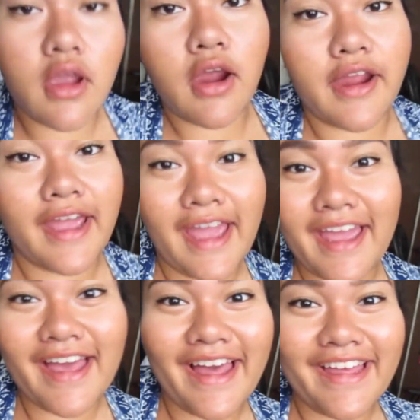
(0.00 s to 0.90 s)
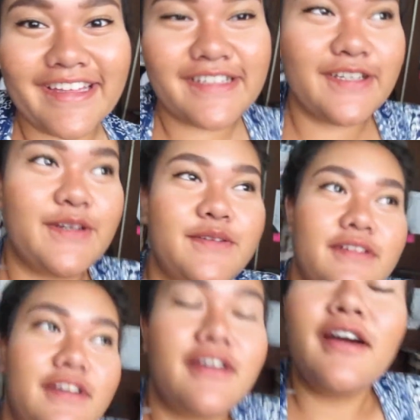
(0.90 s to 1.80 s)
Alright, hey guys, so
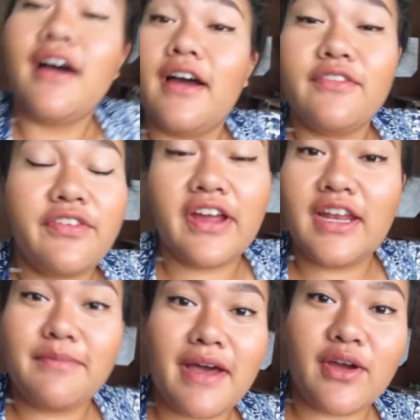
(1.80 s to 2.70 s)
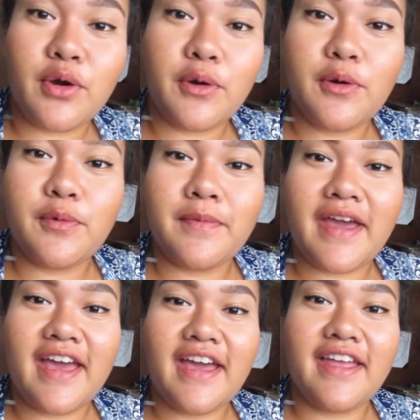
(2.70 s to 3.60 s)
I'm finally back home,
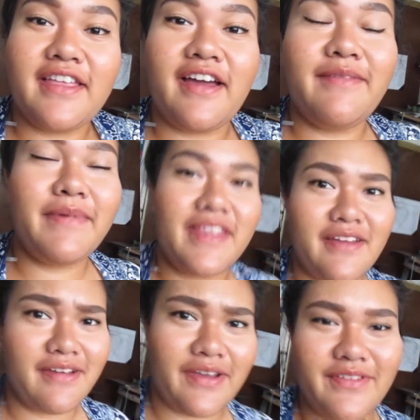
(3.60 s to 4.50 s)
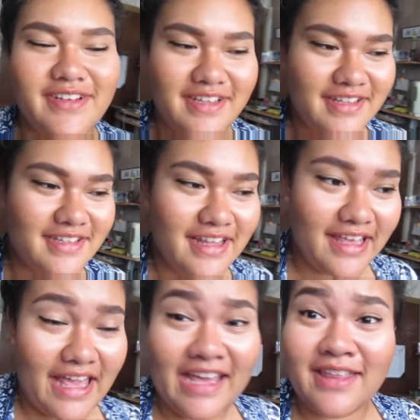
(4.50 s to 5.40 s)
and I've been out ever since
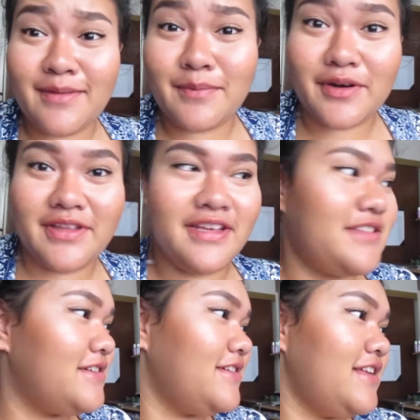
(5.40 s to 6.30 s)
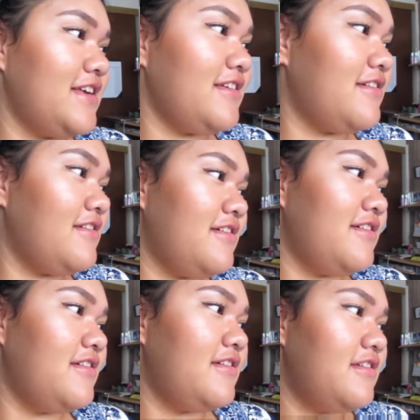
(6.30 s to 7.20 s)
like eight in the morning till like
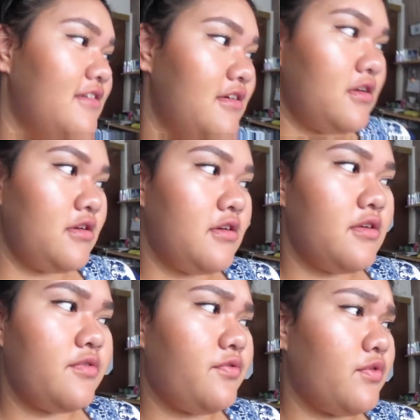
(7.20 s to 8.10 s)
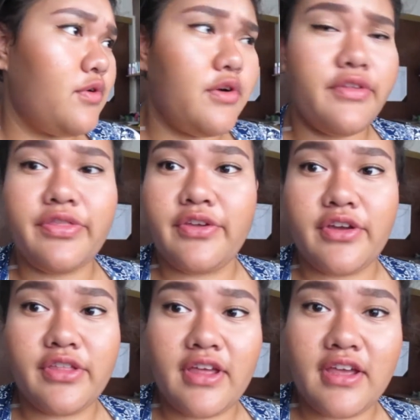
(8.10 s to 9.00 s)
four
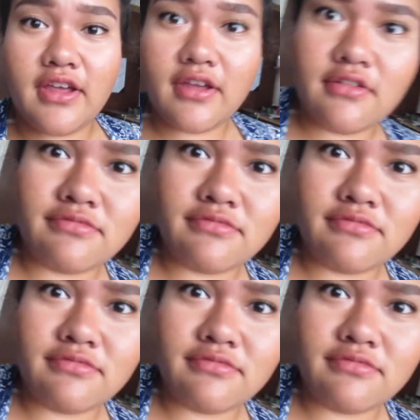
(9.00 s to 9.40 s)
thirty